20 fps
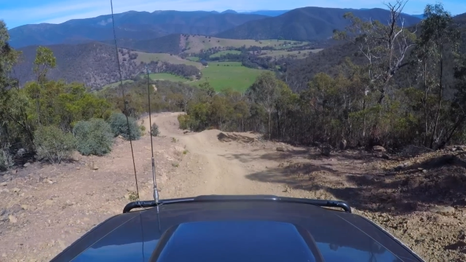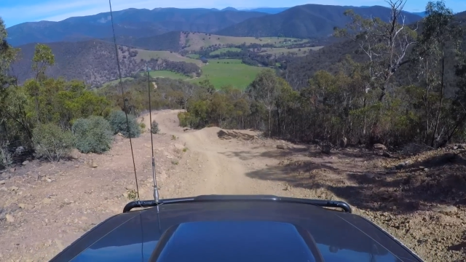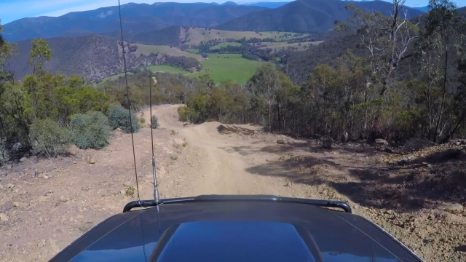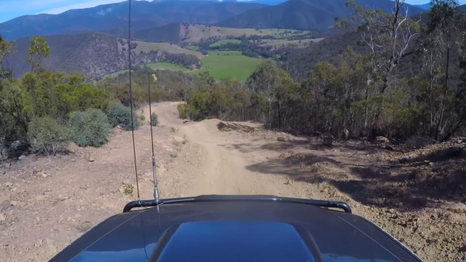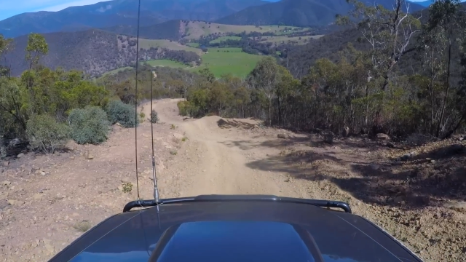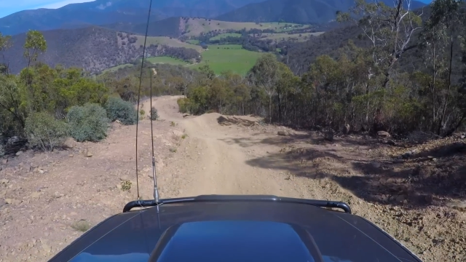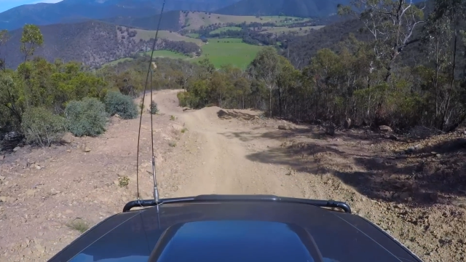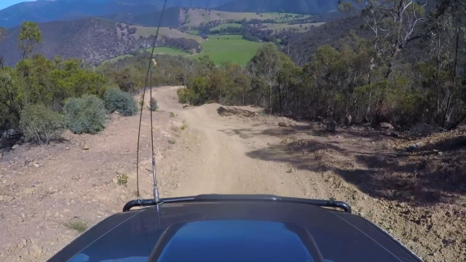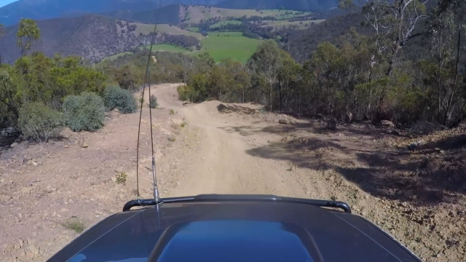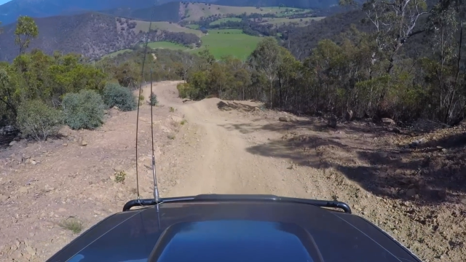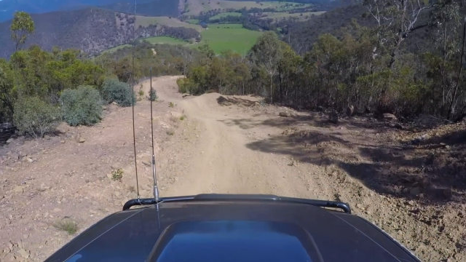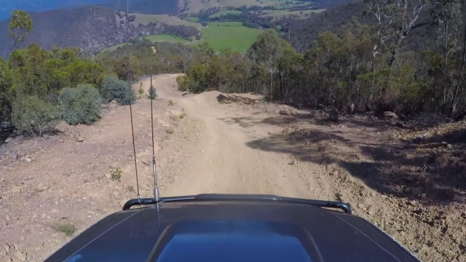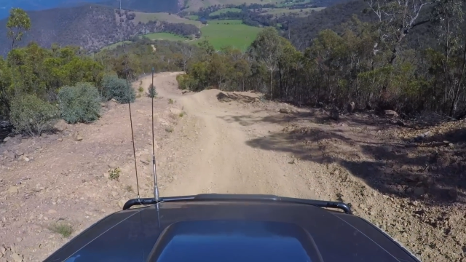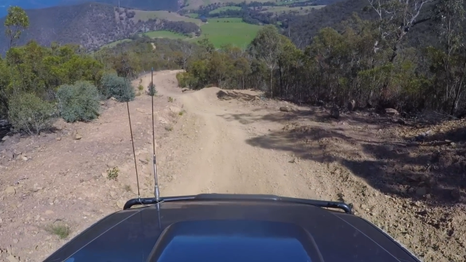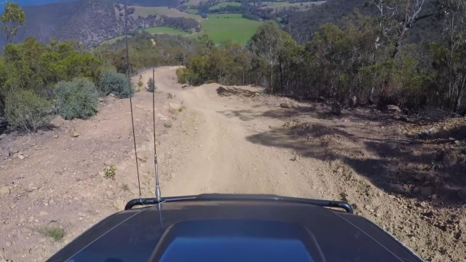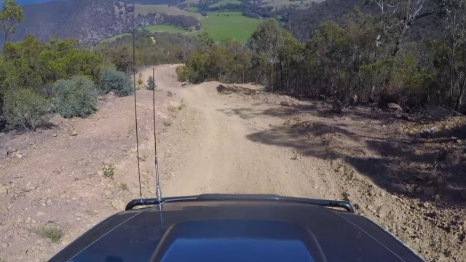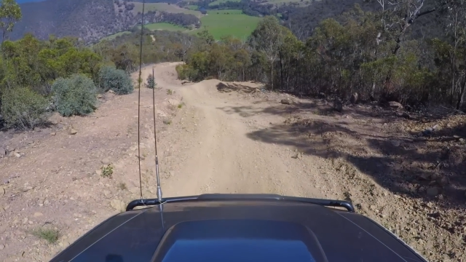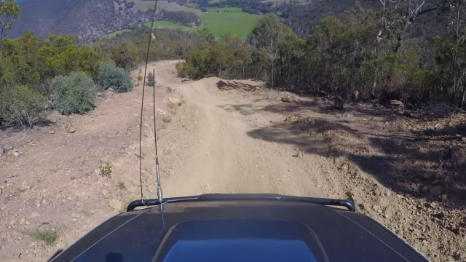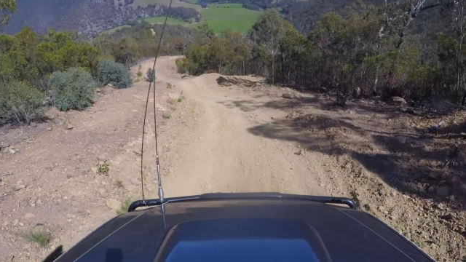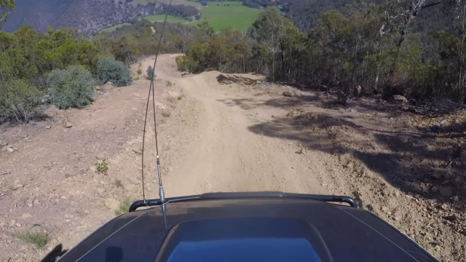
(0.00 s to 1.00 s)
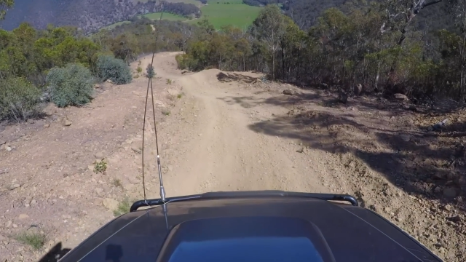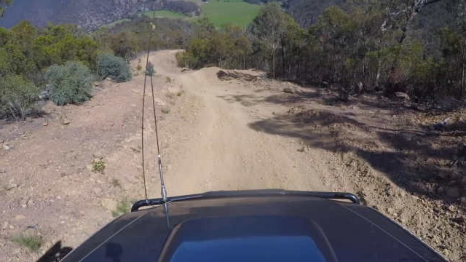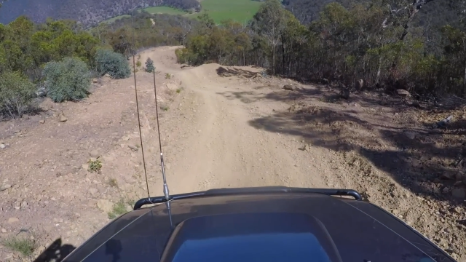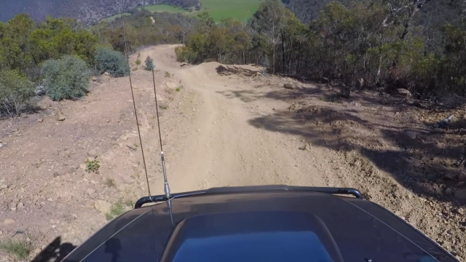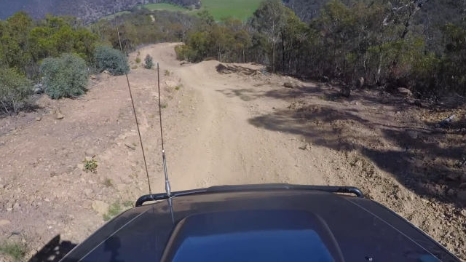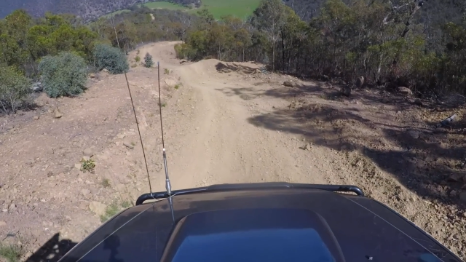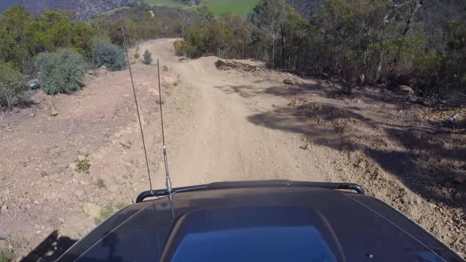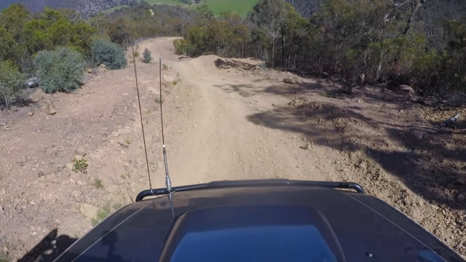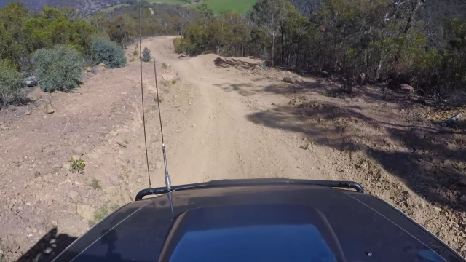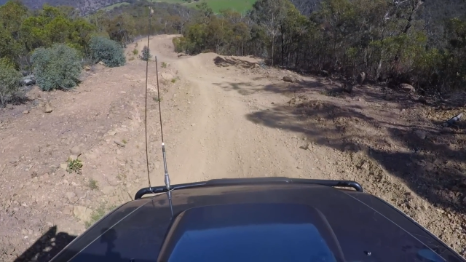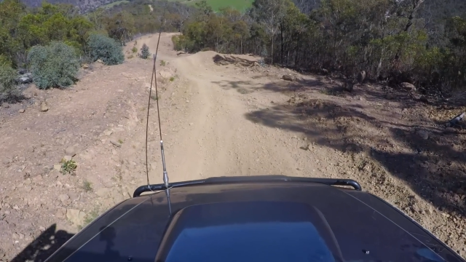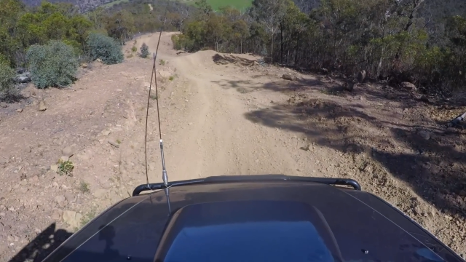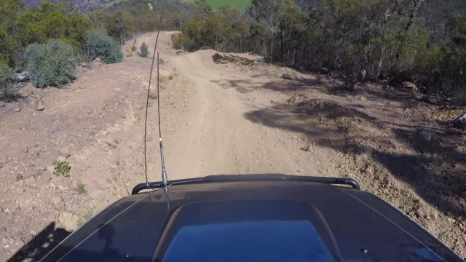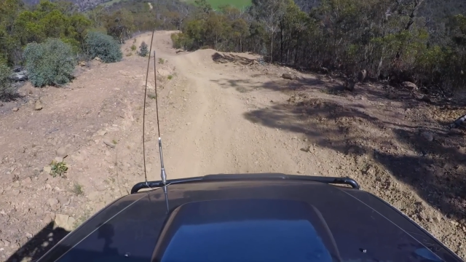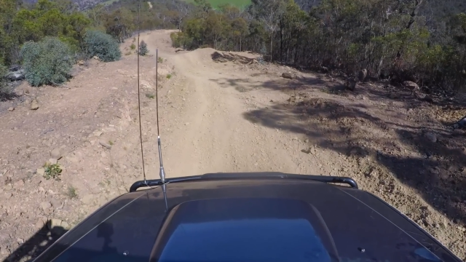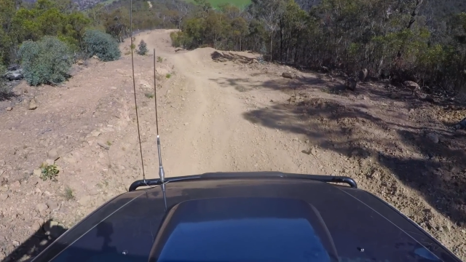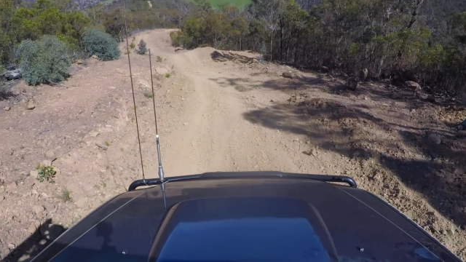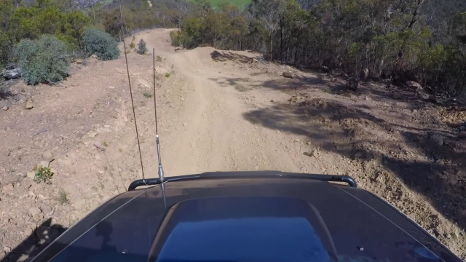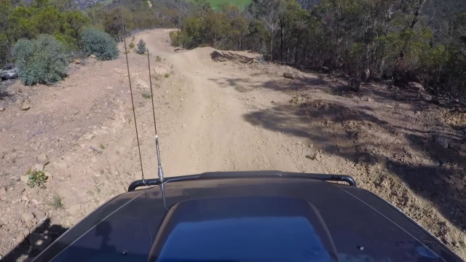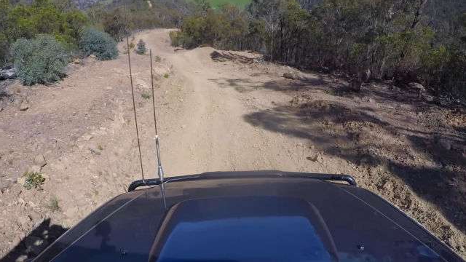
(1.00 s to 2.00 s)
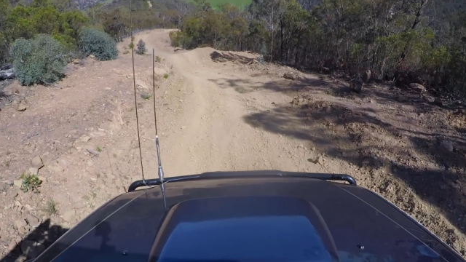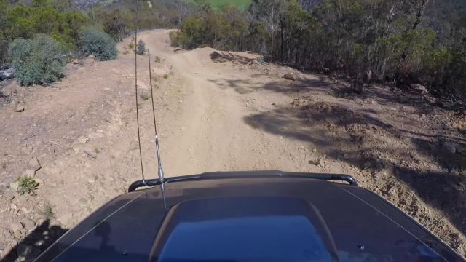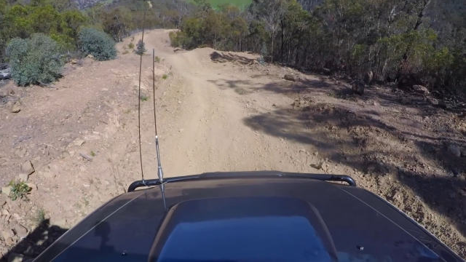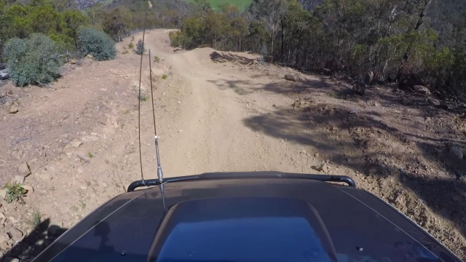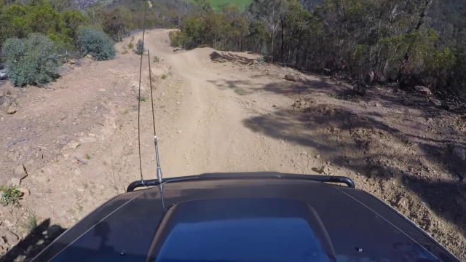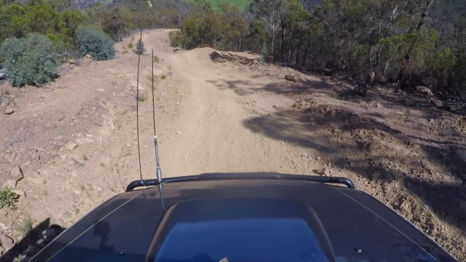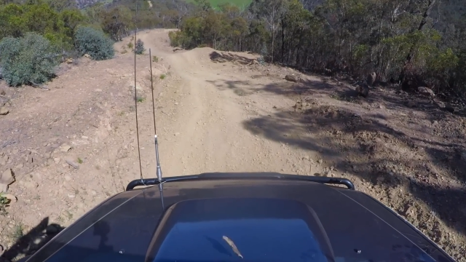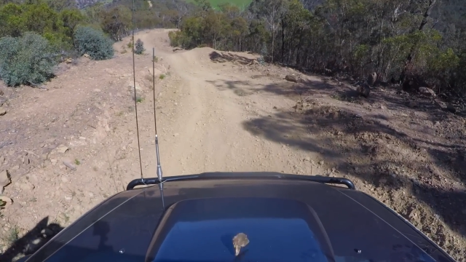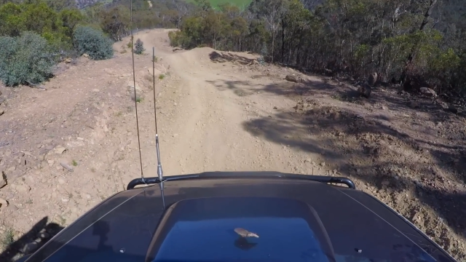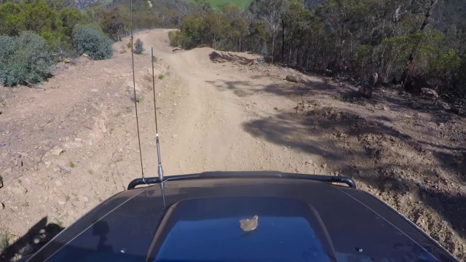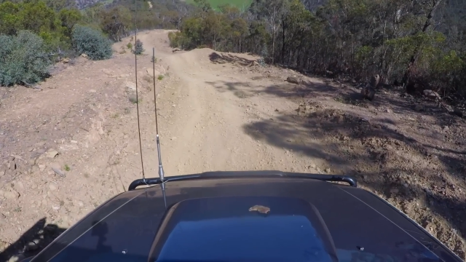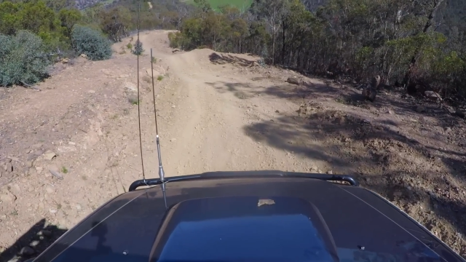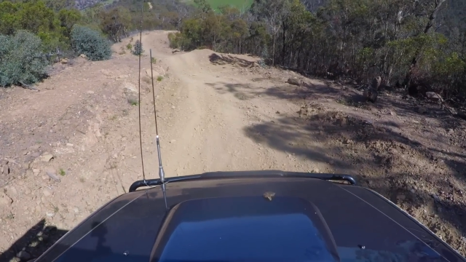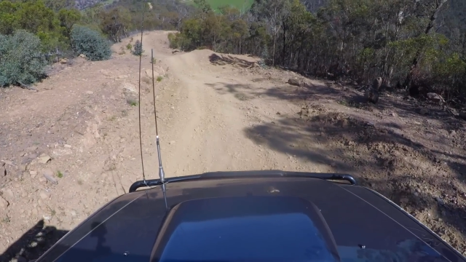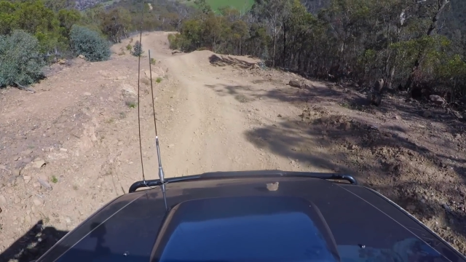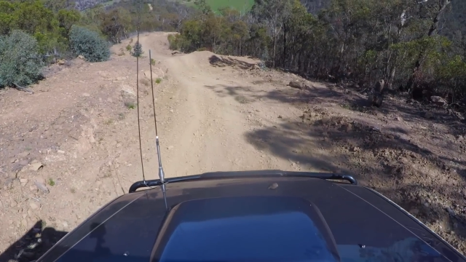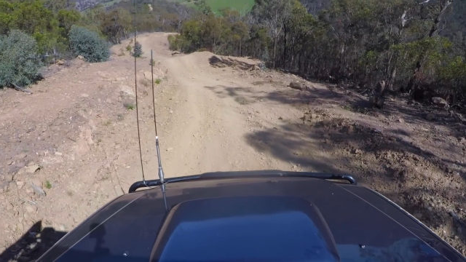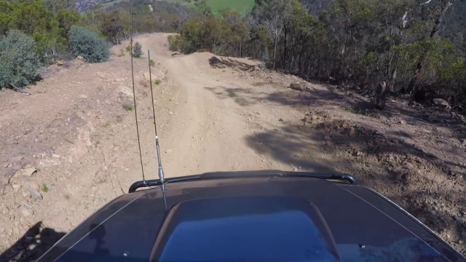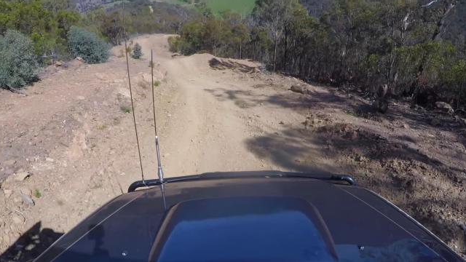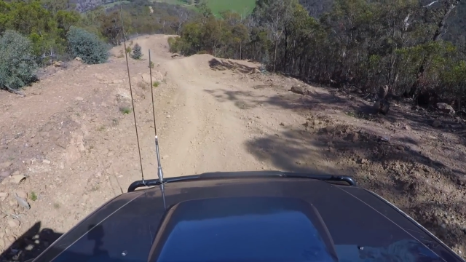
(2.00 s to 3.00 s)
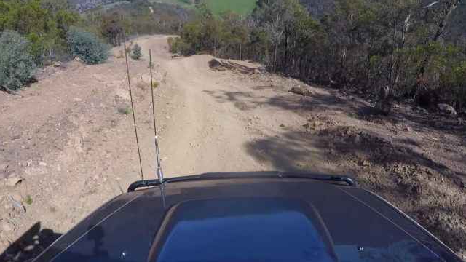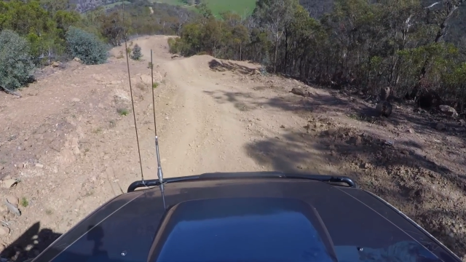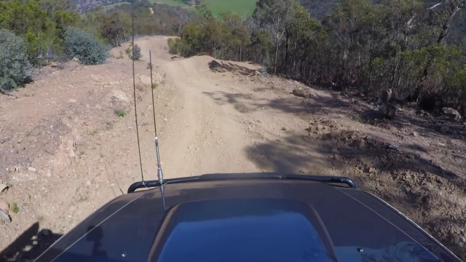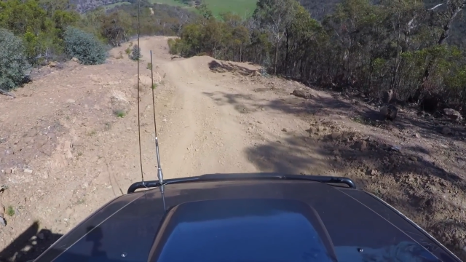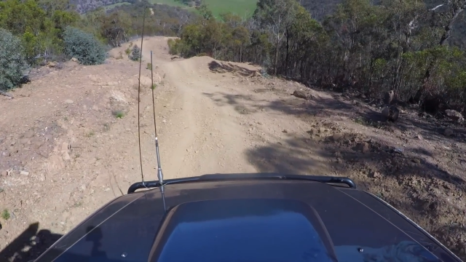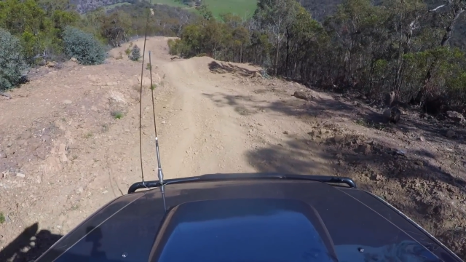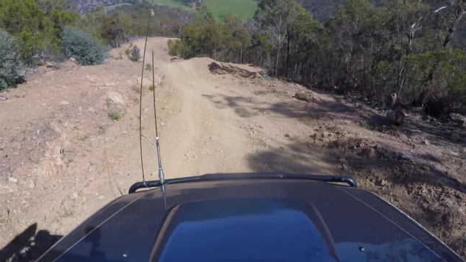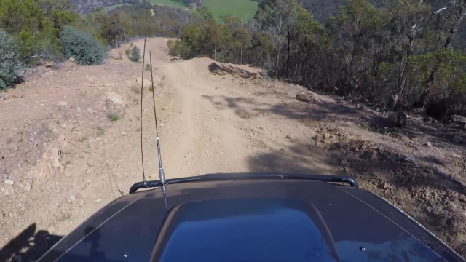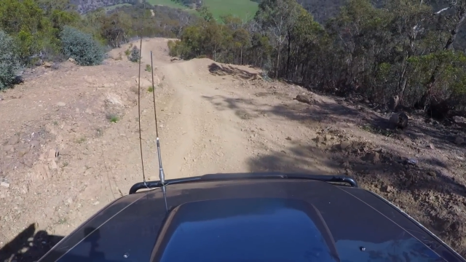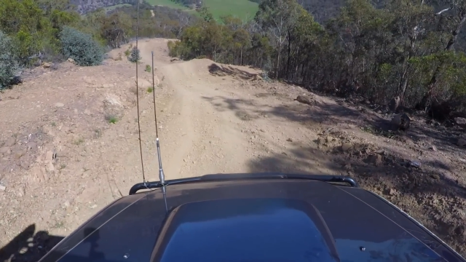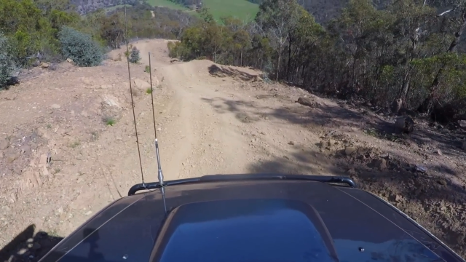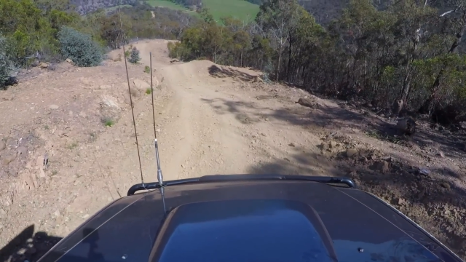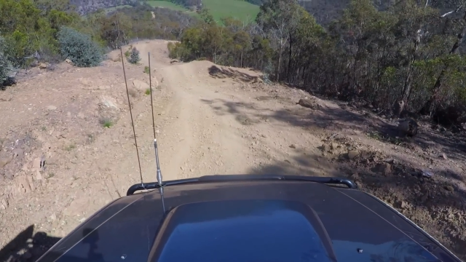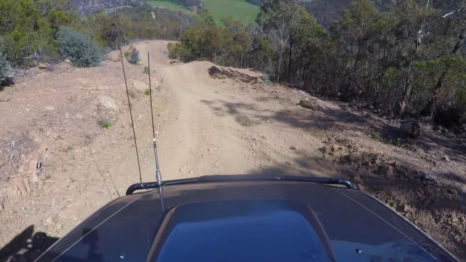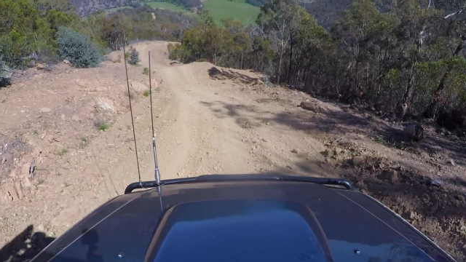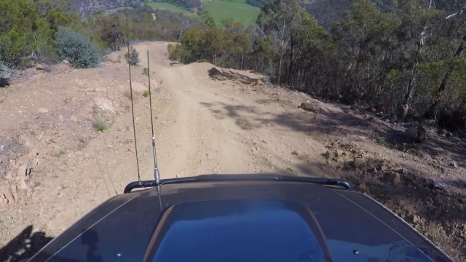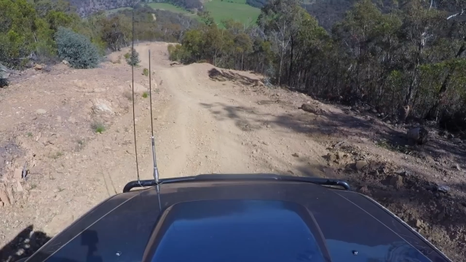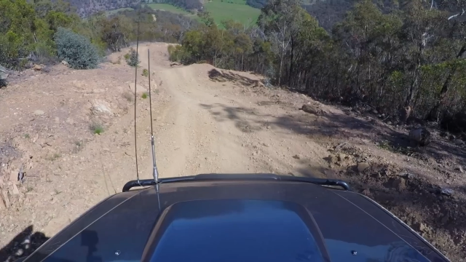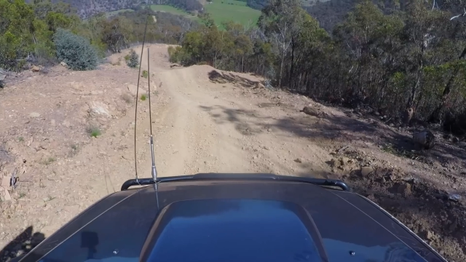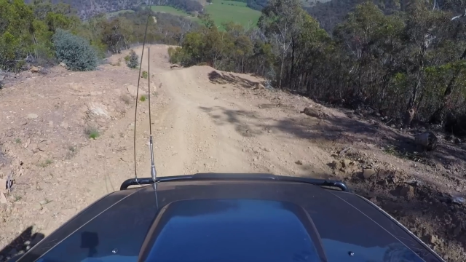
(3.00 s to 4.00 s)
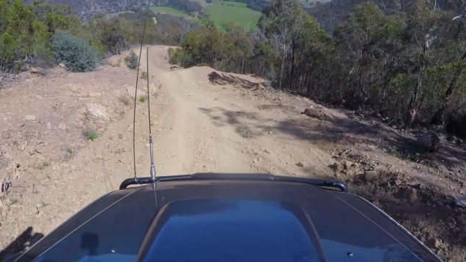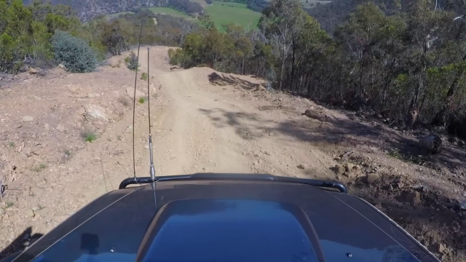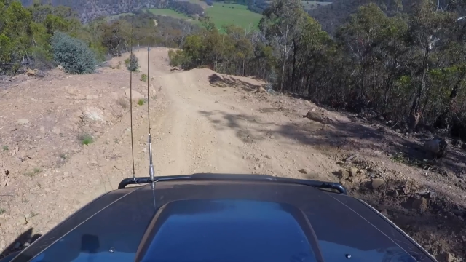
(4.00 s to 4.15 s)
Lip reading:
Nobody's mouth can be seen.